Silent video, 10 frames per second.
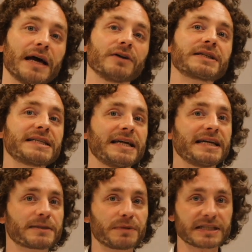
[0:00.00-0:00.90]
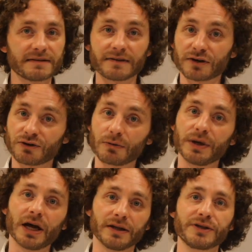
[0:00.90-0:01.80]
LCA-specific
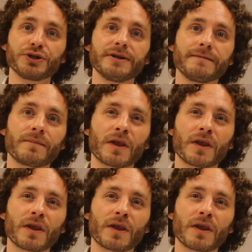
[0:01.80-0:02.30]
terminology.